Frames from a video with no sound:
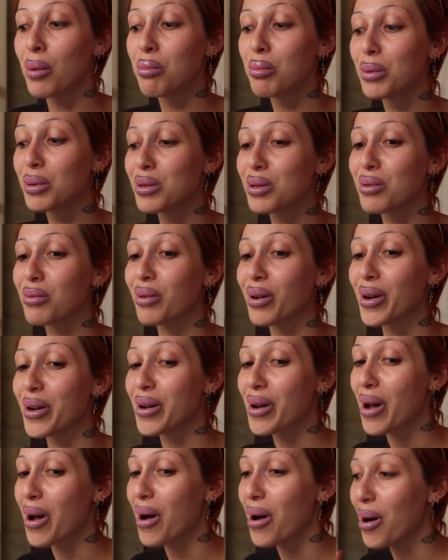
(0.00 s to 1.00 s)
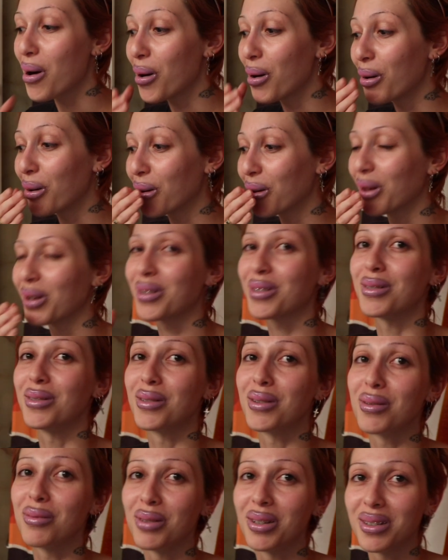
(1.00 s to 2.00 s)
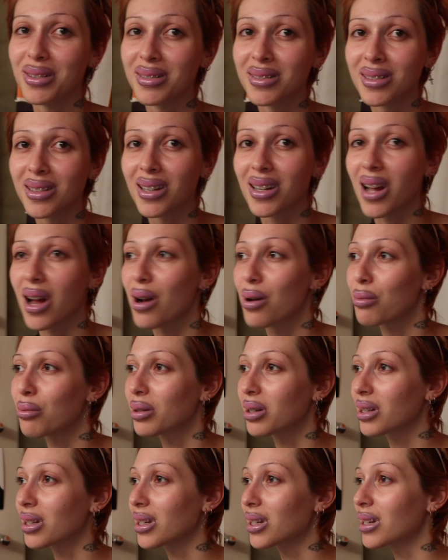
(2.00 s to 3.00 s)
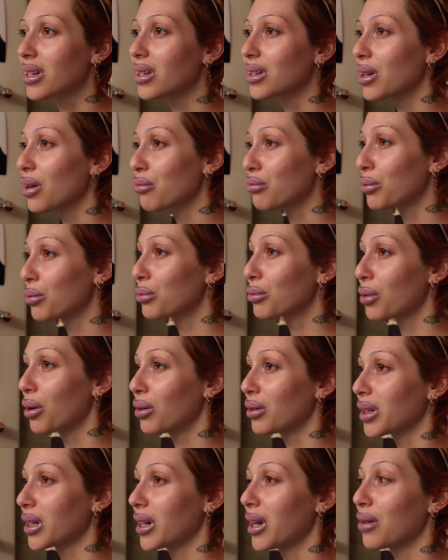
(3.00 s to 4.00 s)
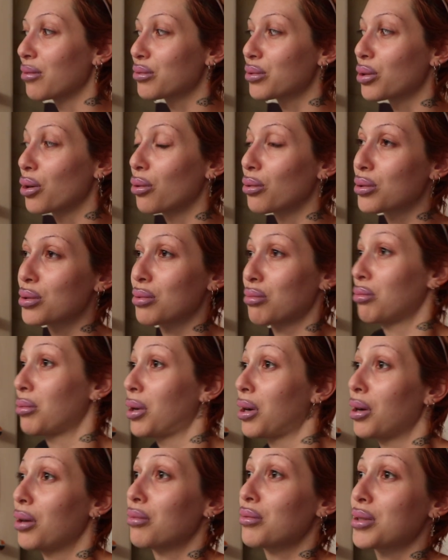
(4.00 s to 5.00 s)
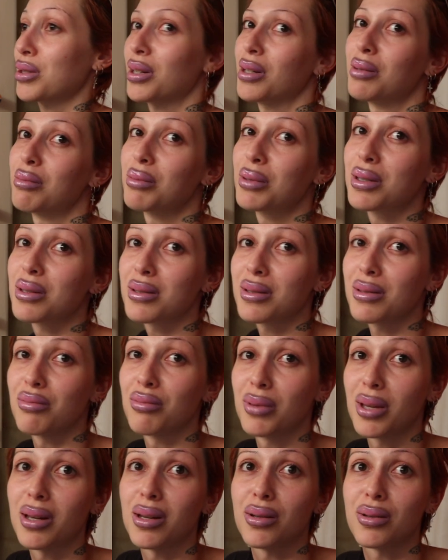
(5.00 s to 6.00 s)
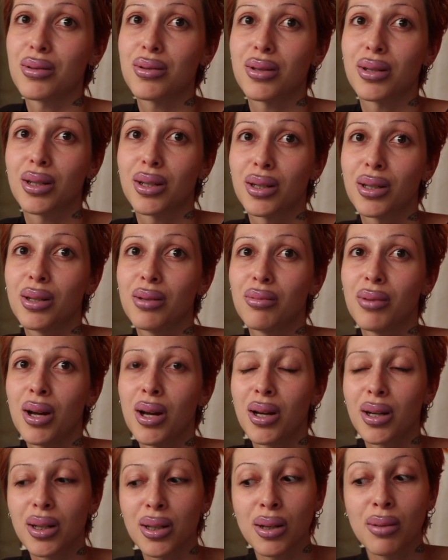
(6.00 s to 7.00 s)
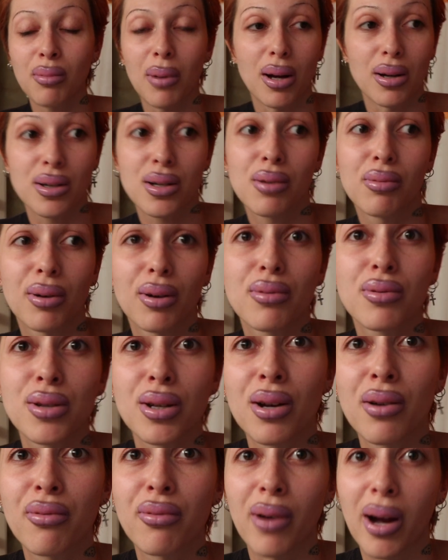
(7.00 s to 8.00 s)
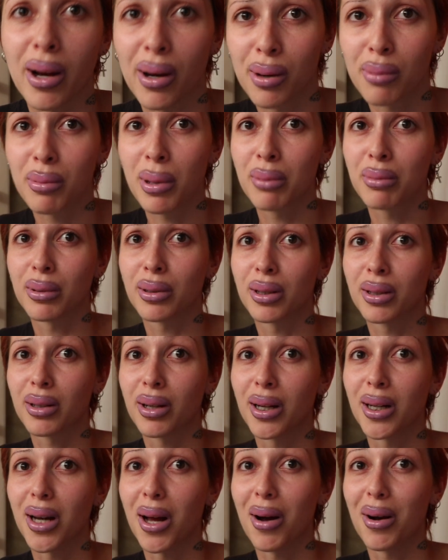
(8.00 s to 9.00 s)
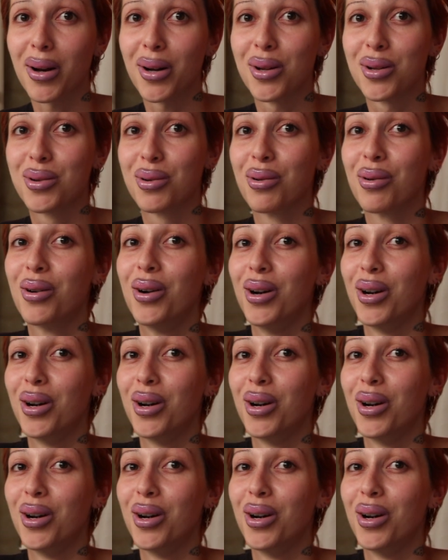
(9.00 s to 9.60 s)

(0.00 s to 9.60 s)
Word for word: busy right now, like, you know what I mean? Like, I don't want to, like, get that phone call and I have to go somewhere all of a sudden because of this. Like, can you, can you imagine what if like, a fire in my building right now and I just